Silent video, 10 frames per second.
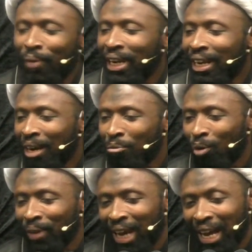Mu'mineen and
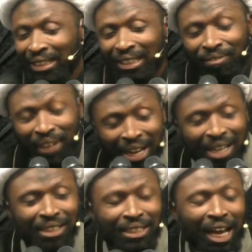mu'minat, the
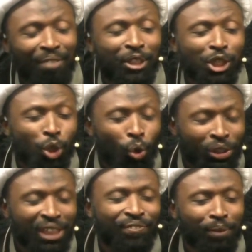verse I've just
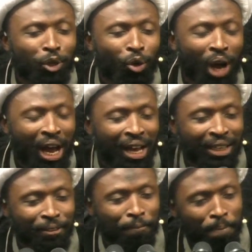quoted from
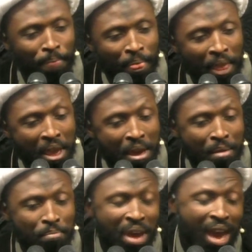Quran,
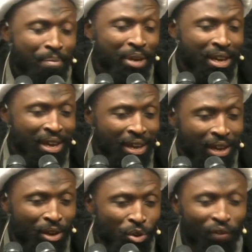
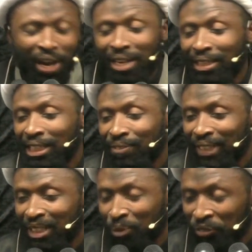maybe you've heard this
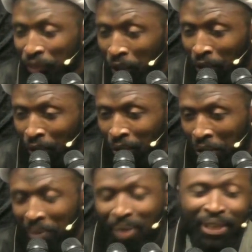verse before,
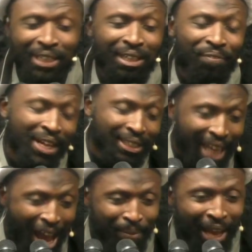or maybe it is the first
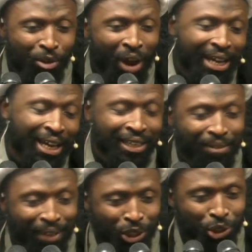time that you are hearing
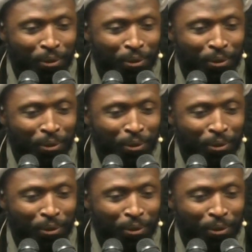the verse.